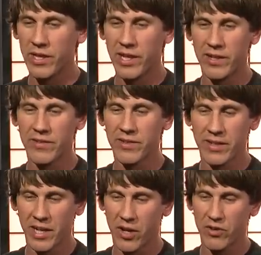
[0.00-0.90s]
And,
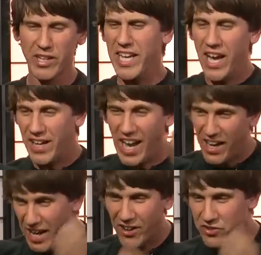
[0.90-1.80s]
you know, it's like, yeah, yeah,
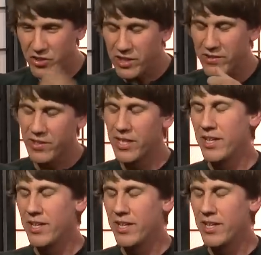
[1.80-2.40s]
yeah, let's do this.